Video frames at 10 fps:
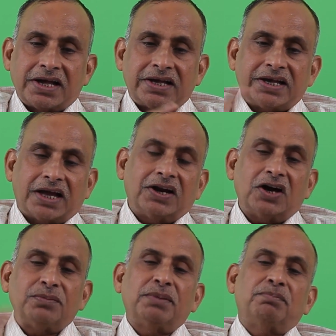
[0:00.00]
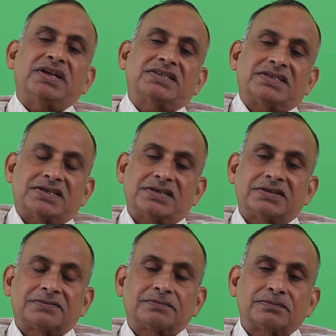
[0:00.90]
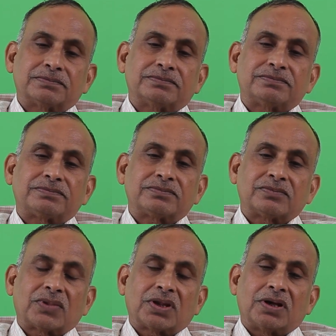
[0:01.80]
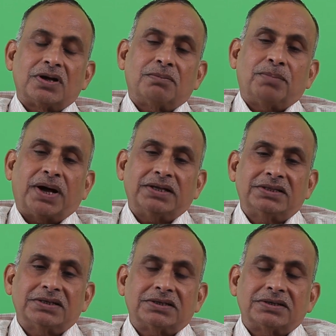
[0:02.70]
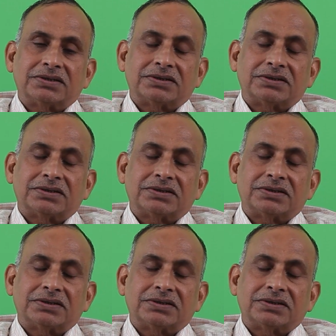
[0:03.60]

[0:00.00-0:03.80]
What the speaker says: cannot be measured by the